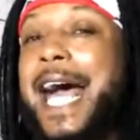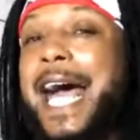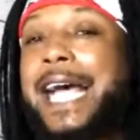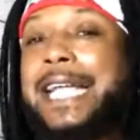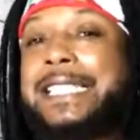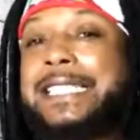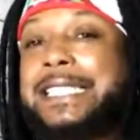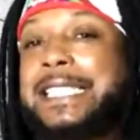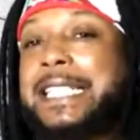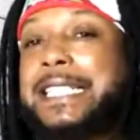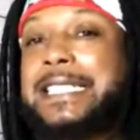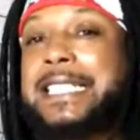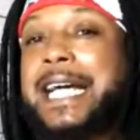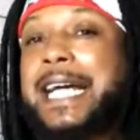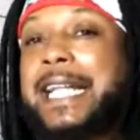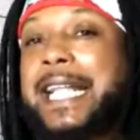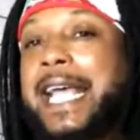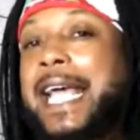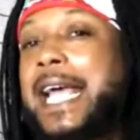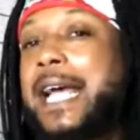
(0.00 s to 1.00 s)
I did
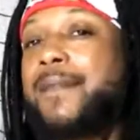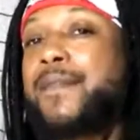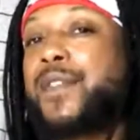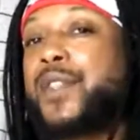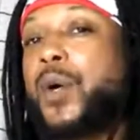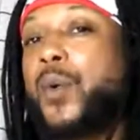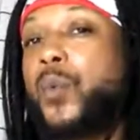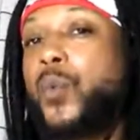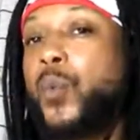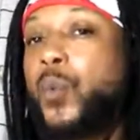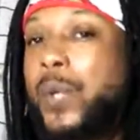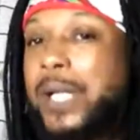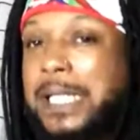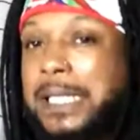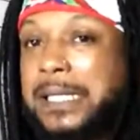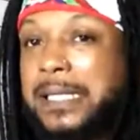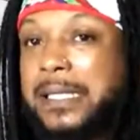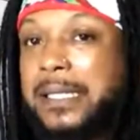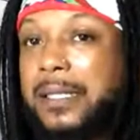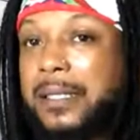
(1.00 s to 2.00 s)
not have the
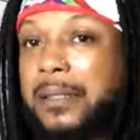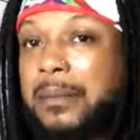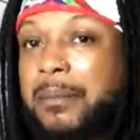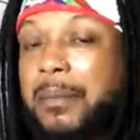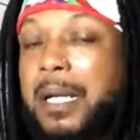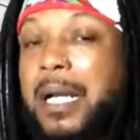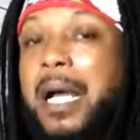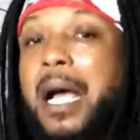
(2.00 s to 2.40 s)
wisdom